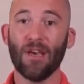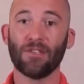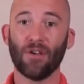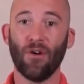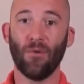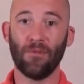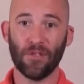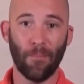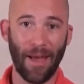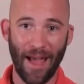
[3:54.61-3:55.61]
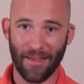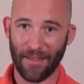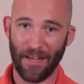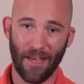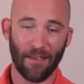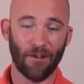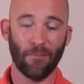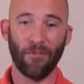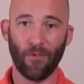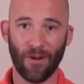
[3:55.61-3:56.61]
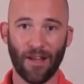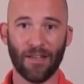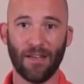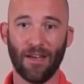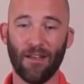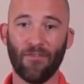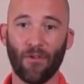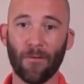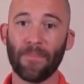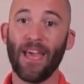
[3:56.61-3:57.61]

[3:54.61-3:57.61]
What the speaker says: So back in the day, you know, before 1994,